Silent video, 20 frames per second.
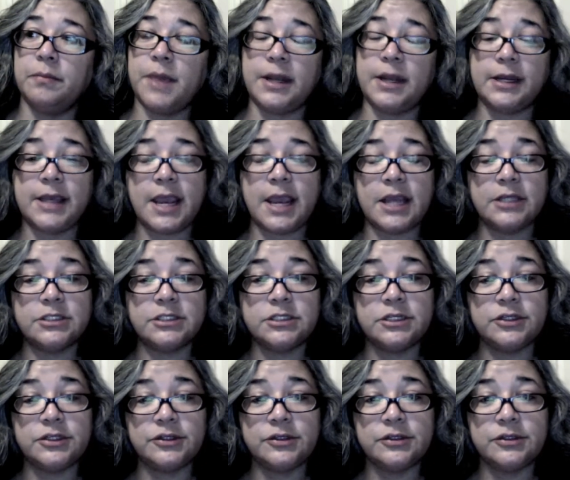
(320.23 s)

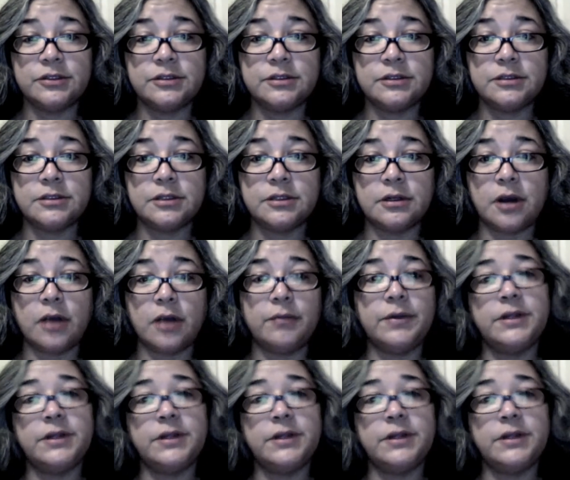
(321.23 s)
medications are